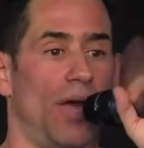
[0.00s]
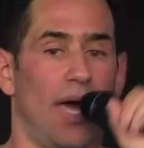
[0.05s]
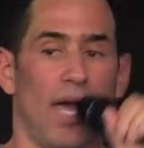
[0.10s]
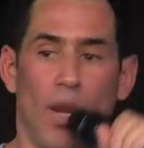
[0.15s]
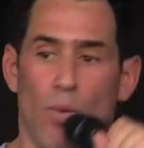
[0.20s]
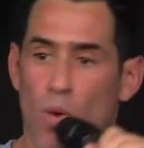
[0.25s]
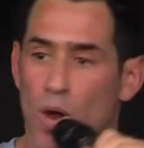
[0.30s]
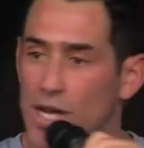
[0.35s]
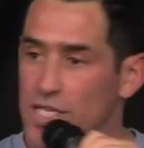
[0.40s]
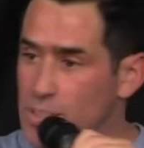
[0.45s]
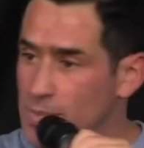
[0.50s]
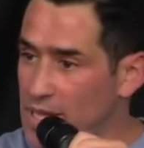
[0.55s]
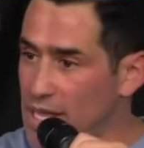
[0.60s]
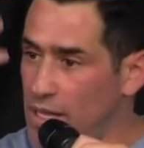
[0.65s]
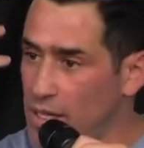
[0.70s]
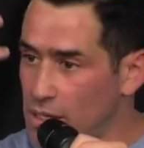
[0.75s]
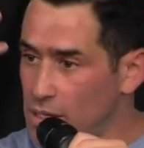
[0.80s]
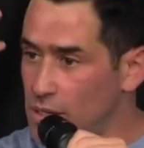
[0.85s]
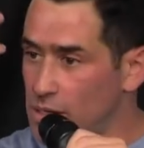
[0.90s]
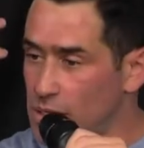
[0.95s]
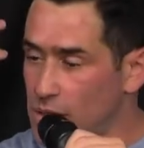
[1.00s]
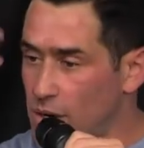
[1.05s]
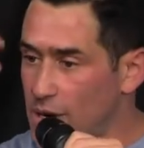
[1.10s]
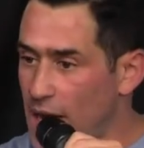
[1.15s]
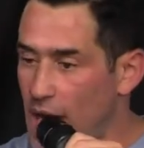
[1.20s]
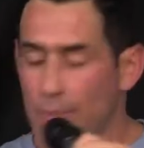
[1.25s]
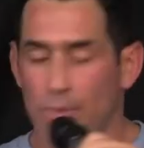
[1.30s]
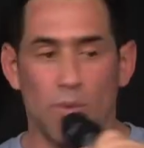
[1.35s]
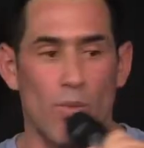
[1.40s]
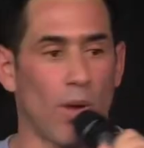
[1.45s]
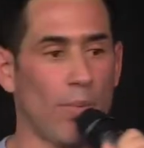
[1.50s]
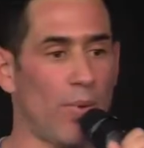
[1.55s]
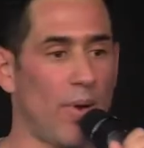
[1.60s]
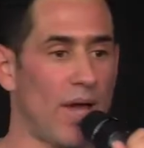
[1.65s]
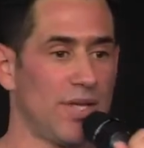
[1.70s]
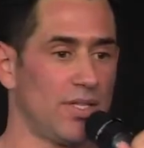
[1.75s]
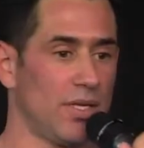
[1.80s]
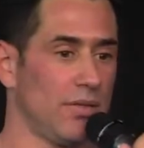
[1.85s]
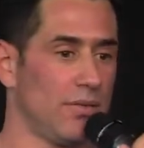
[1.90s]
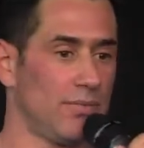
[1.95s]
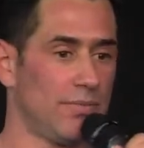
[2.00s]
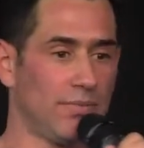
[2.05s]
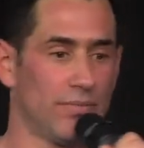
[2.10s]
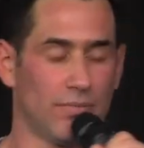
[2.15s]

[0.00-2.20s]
and I wanted to learn how to be more present.